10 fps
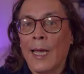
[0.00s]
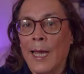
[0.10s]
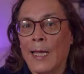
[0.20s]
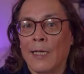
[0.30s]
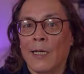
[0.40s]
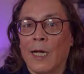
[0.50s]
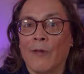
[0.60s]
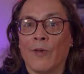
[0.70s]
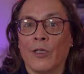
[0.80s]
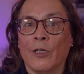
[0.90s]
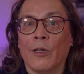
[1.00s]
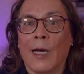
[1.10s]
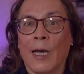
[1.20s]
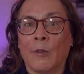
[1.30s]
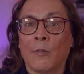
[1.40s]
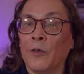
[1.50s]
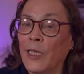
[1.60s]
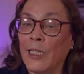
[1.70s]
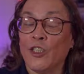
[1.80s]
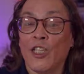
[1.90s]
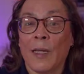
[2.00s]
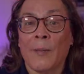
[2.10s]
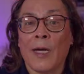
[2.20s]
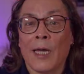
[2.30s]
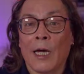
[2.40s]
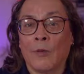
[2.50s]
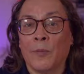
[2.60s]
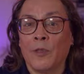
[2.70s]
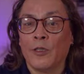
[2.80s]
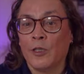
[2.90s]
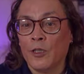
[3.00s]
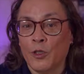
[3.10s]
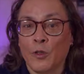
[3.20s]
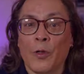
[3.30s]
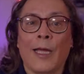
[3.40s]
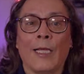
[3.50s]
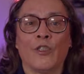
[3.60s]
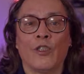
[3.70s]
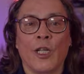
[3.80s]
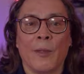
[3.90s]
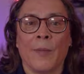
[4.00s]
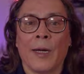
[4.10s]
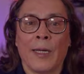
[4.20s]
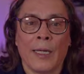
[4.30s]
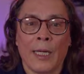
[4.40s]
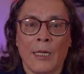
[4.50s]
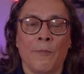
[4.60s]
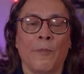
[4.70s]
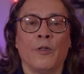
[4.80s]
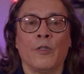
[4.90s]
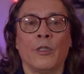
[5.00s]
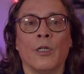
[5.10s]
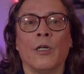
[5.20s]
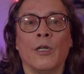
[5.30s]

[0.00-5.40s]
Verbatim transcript: and I've got an output, HDMI output to HDMI input